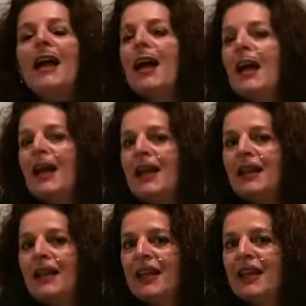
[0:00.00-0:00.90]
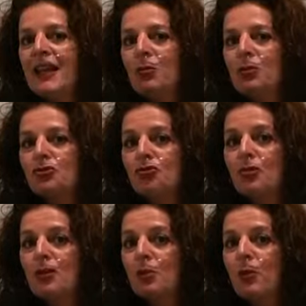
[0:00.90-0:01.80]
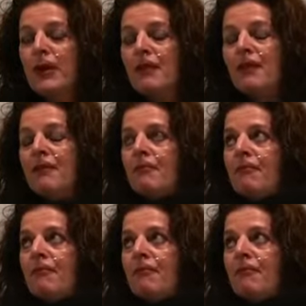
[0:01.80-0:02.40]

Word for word: And then I will draw the winner